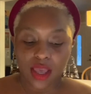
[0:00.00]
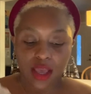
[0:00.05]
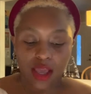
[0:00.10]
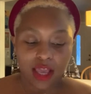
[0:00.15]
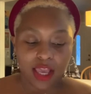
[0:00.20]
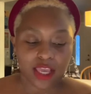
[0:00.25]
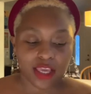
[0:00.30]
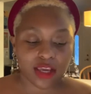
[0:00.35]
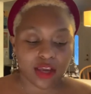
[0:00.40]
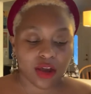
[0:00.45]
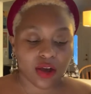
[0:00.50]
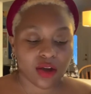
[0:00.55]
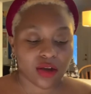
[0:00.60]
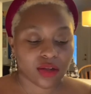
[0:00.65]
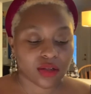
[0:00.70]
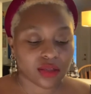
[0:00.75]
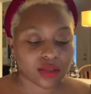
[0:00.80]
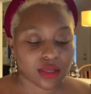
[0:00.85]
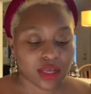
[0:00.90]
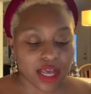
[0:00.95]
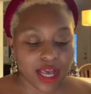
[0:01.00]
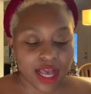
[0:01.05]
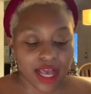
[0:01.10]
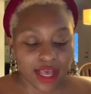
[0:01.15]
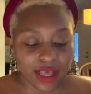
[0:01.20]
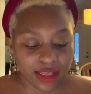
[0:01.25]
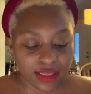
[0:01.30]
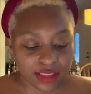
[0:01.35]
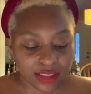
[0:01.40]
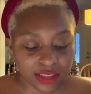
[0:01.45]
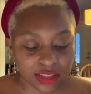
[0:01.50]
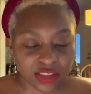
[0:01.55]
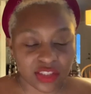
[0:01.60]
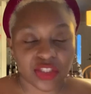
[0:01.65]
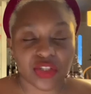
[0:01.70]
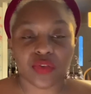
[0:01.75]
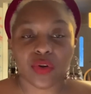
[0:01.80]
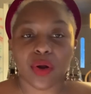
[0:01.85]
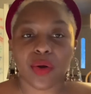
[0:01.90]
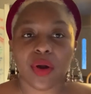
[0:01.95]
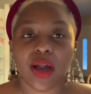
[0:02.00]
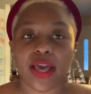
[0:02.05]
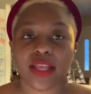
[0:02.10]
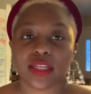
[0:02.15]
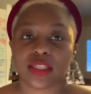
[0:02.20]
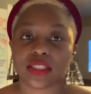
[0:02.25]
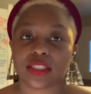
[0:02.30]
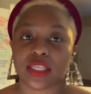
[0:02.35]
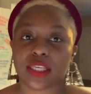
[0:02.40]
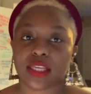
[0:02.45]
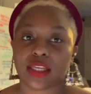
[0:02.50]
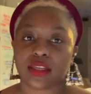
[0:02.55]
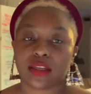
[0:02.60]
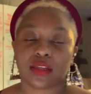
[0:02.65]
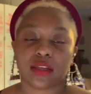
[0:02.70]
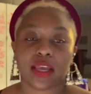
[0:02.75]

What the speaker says: And y'all, 0 out of 10,